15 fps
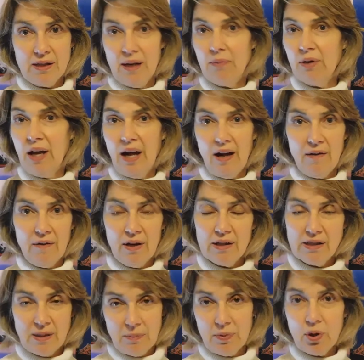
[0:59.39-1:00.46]
they would have a
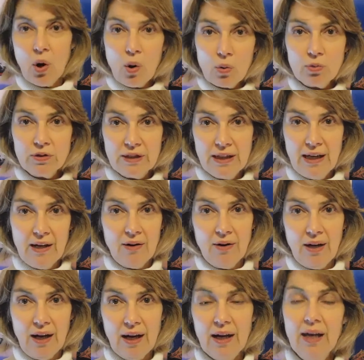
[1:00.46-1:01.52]
separate holding
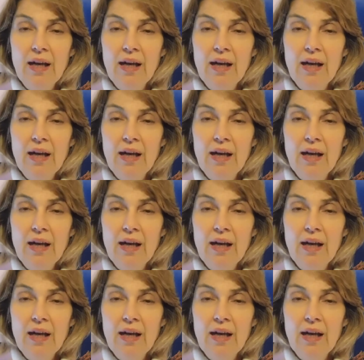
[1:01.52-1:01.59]
area.